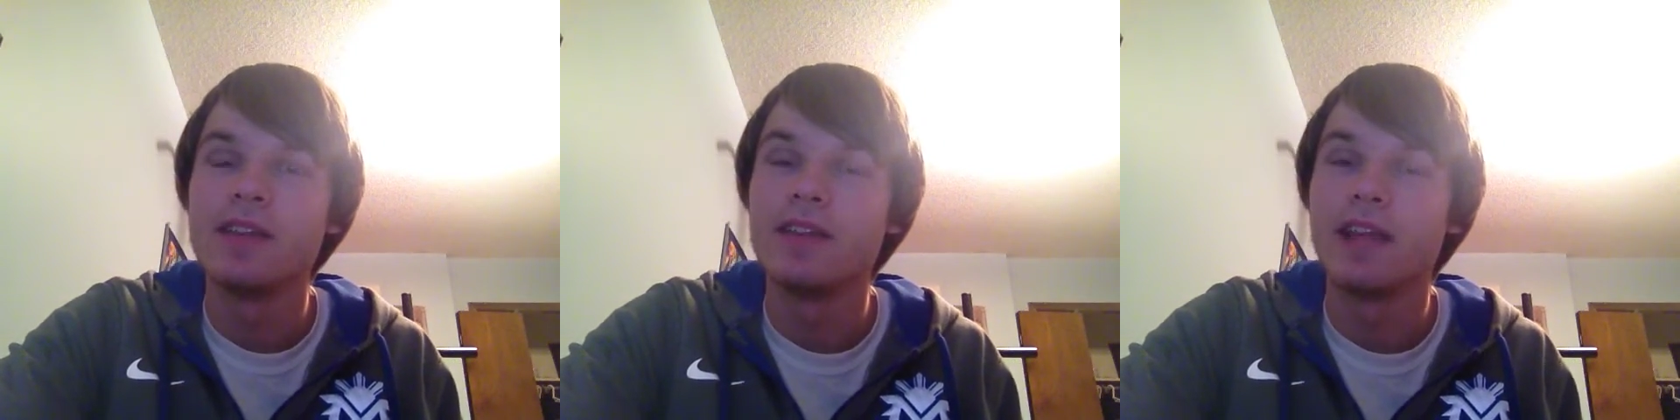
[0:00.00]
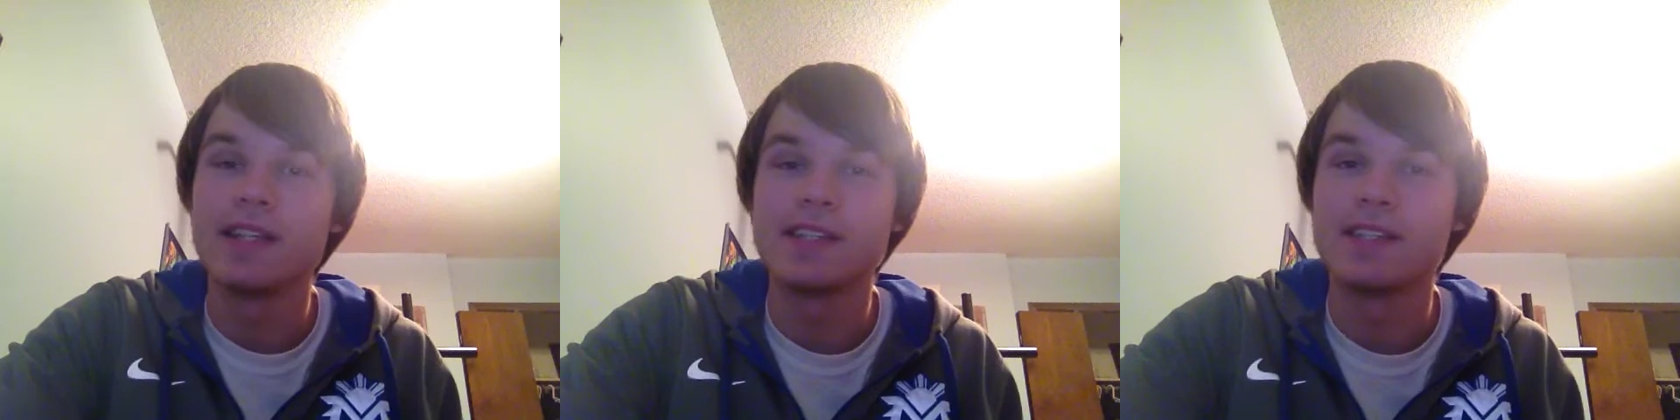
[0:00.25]

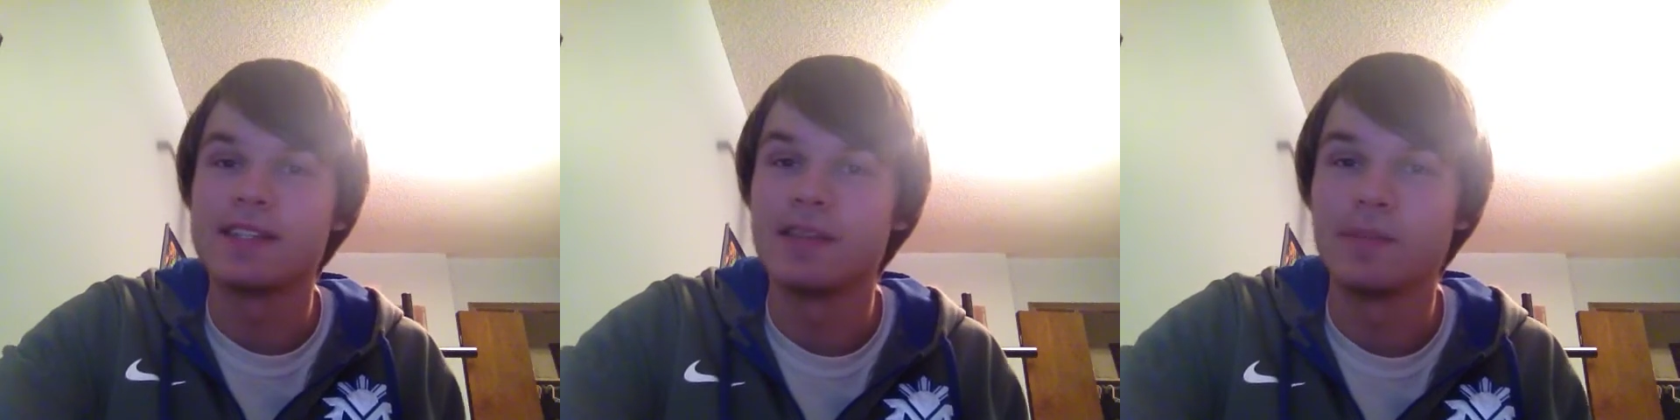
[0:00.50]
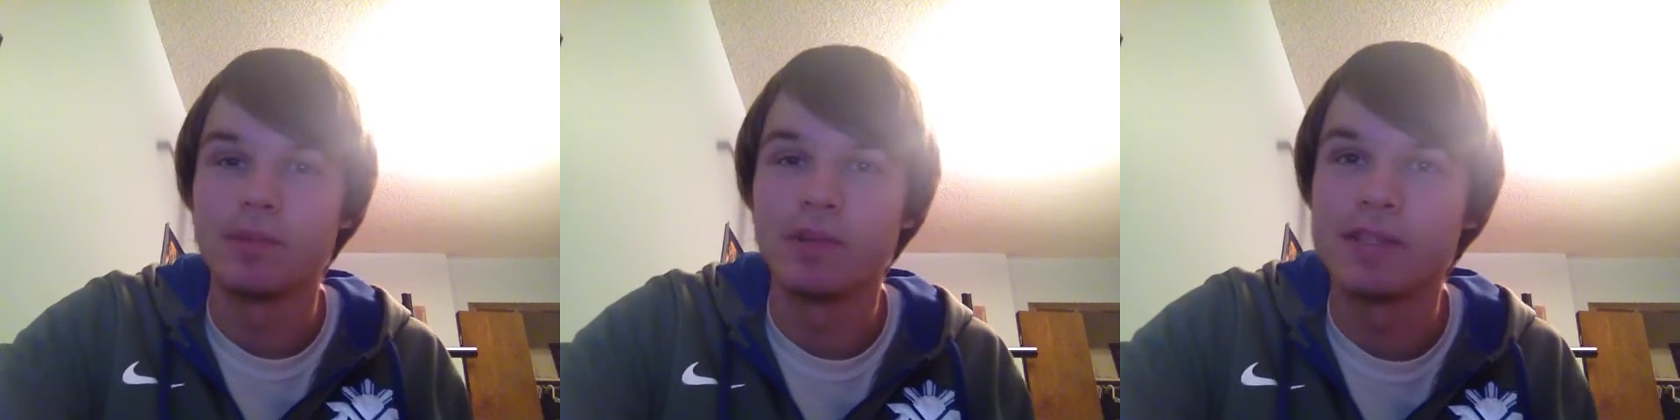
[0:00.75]
that's as
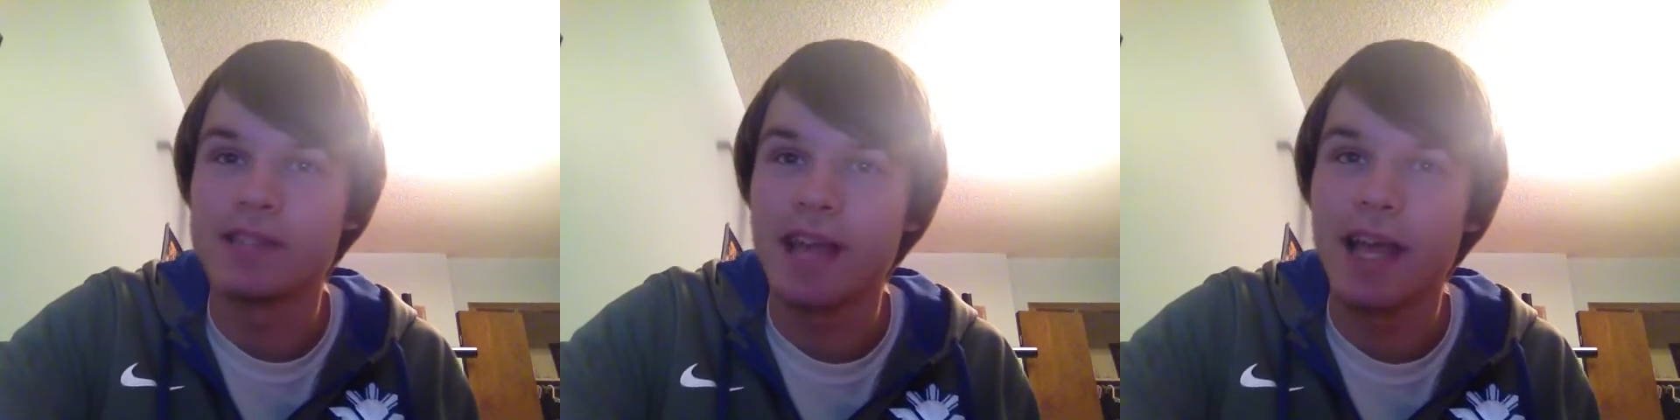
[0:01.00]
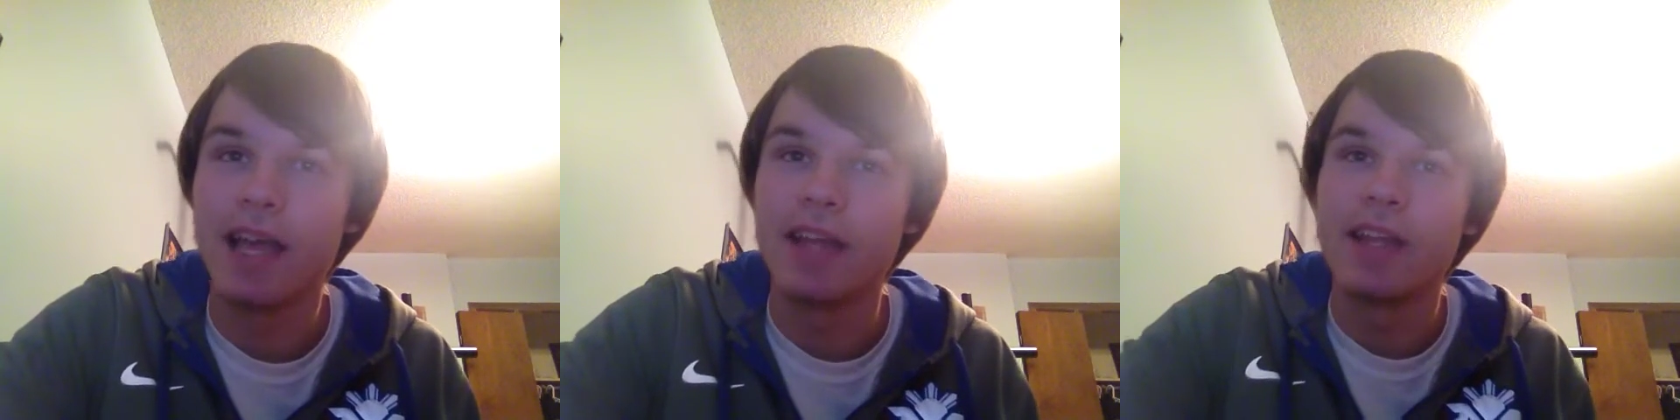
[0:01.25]
simple as
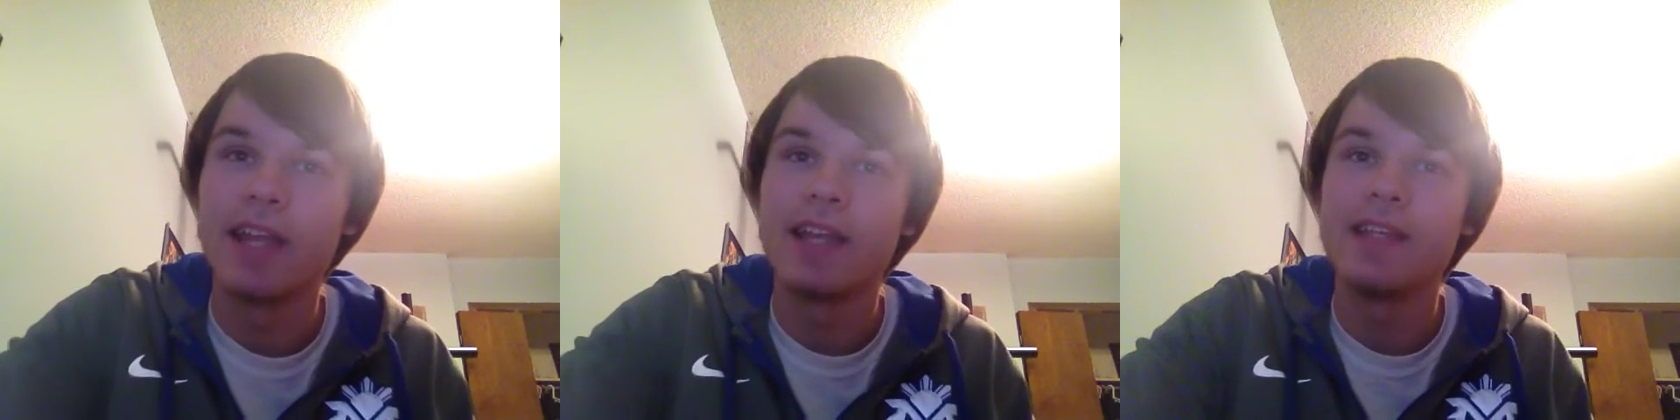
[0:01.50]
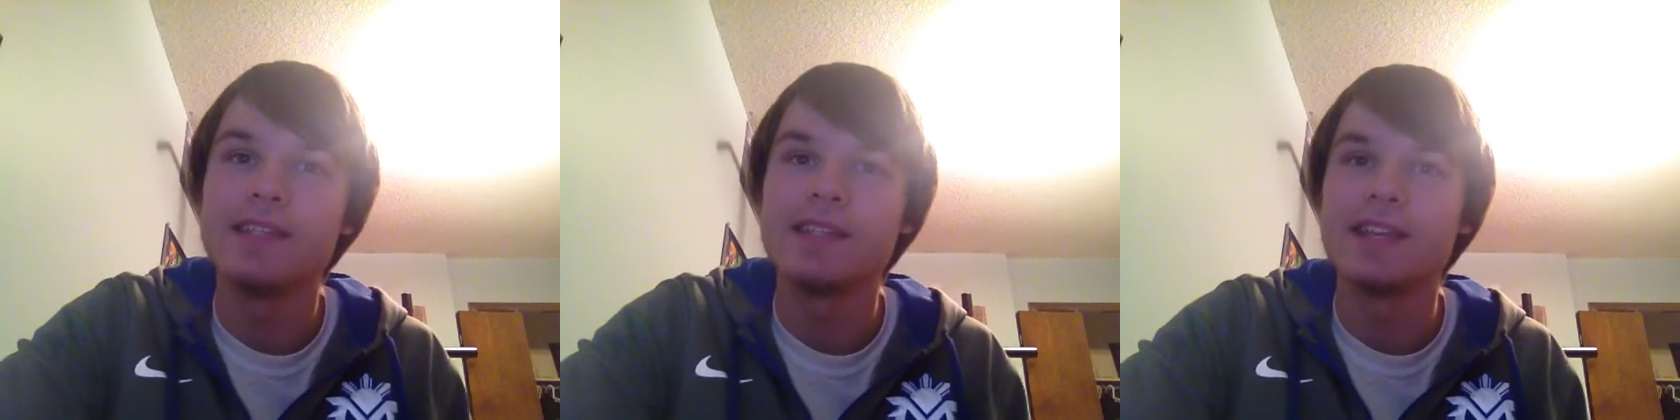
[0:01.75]
that.
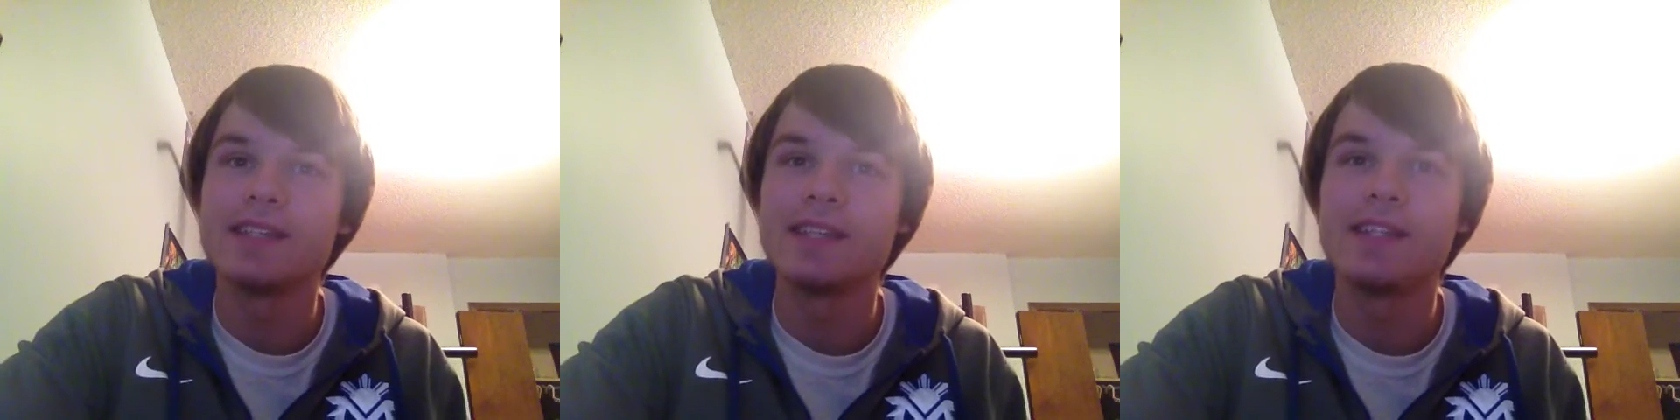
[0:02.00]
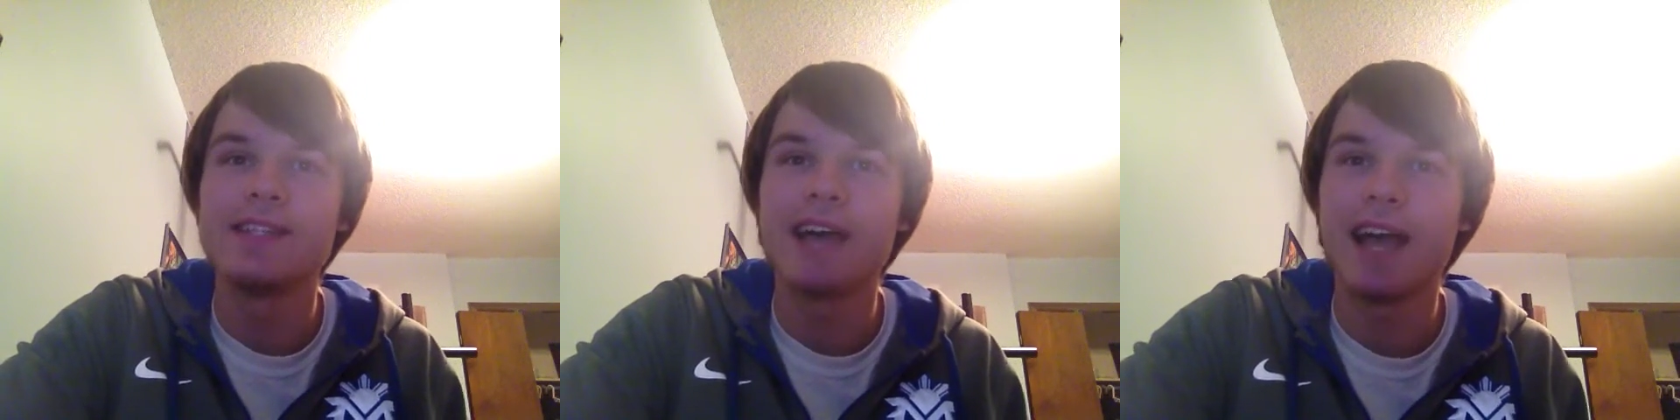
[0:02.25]
He says he's